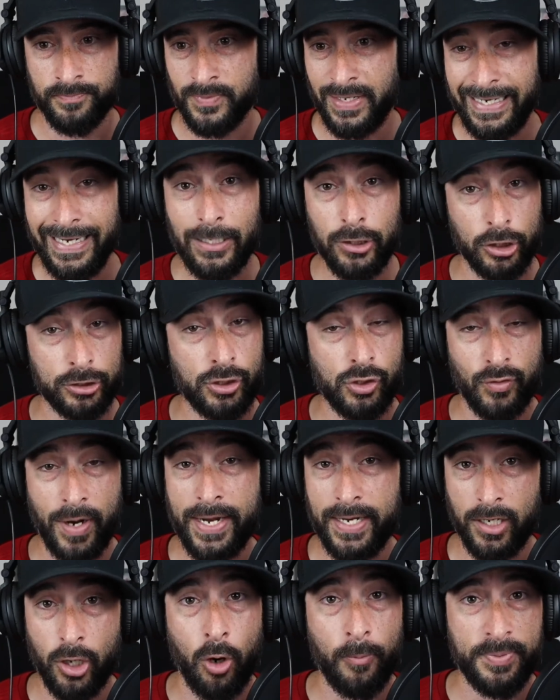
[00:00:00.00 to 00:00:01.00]
He looked
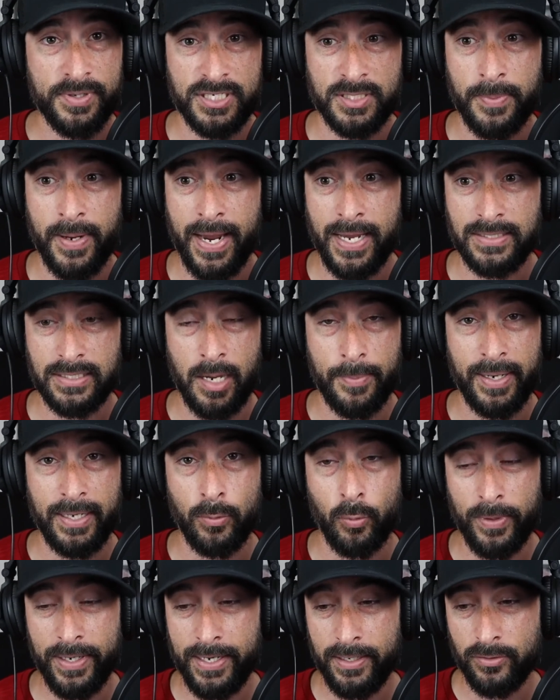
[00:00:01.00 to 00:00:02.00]
great in open space. I
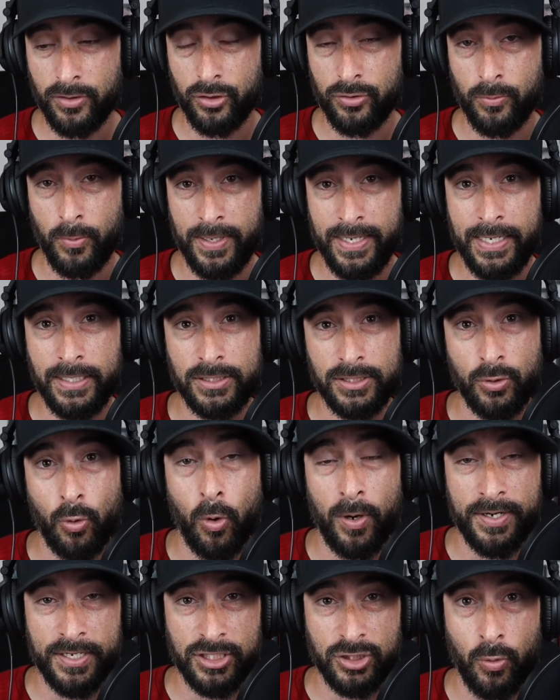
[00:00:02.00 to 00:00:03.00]
mean, when he
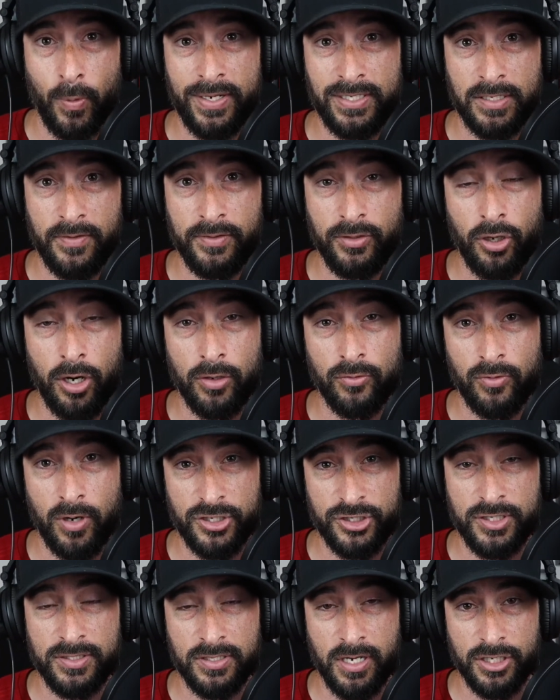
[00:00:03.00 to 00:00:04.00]
scored his 27-yard
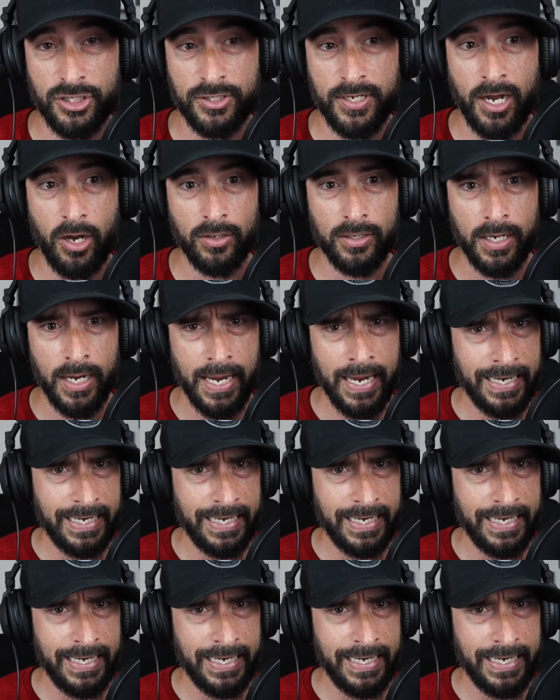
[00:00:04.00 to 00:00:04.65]
rushing touchdown,